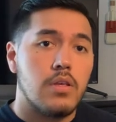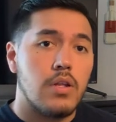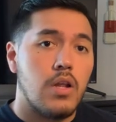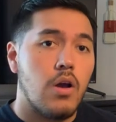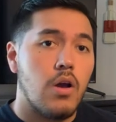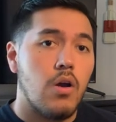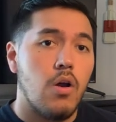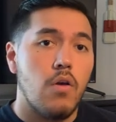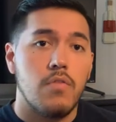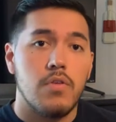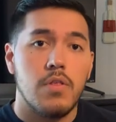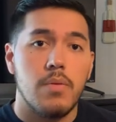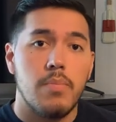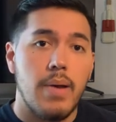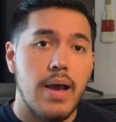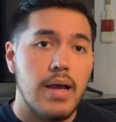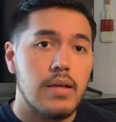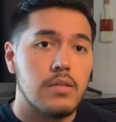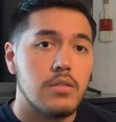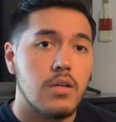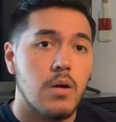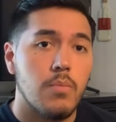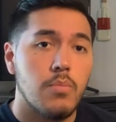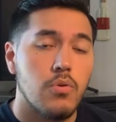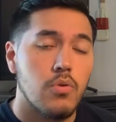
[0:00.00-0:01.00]
you know, over the
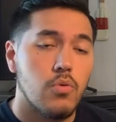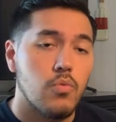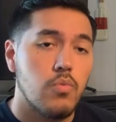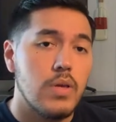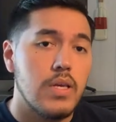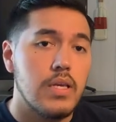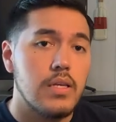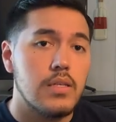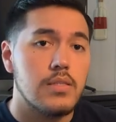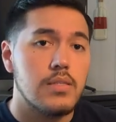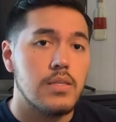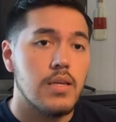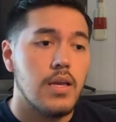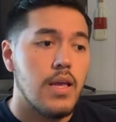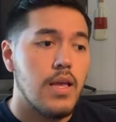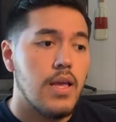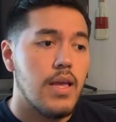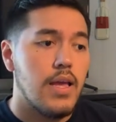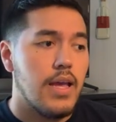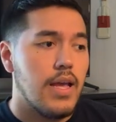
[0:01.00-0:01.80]
past couple of weeks.